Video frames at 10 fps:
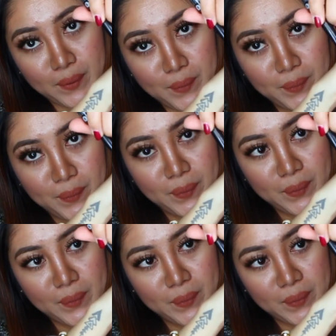
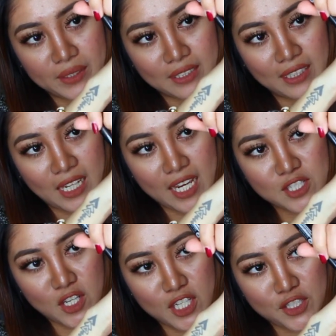Ooh, it
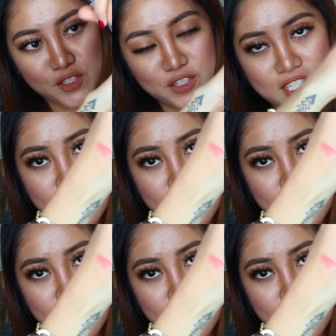glides onto the